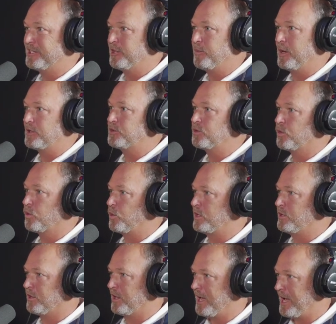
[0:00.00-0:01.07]
To make sure
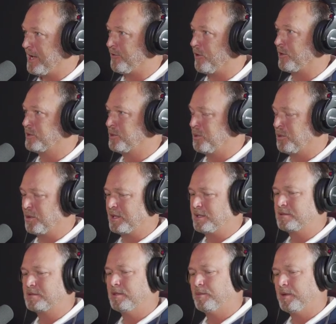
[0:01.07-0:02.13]
we're going to have our
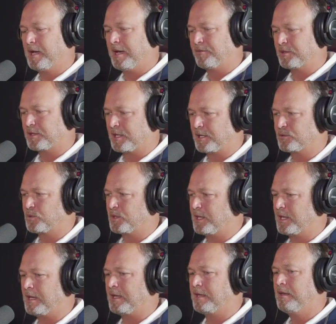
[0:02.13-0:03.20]
toys, to have the things we
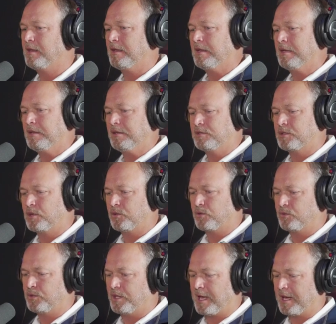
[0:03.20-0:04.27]
need. So
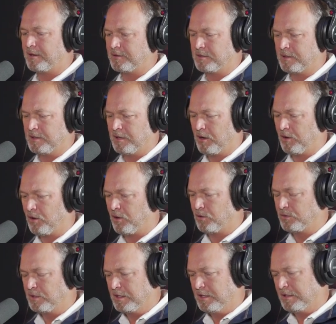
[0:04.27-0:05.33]
that
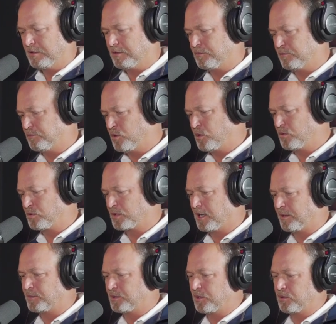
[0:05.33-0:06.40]
all moves
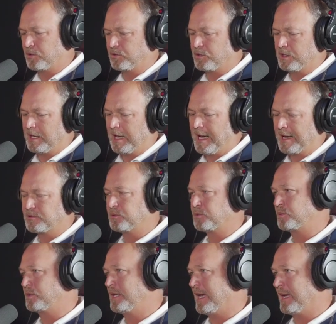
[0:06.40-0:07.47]
up to the
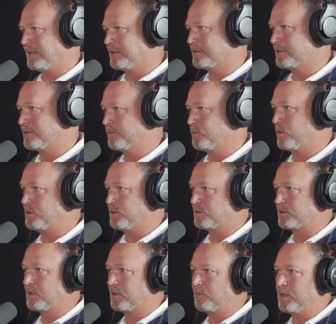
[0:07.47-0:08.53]
actual dates, which
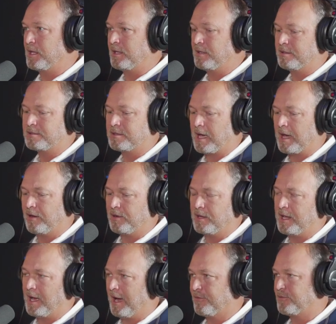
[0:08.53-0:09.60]
is going to be the
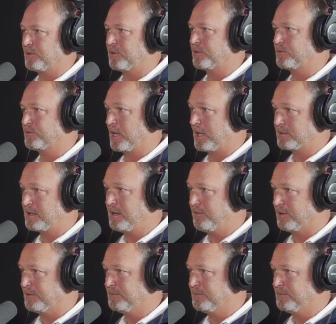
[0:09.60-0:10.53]
Saturday after Thanksgiving.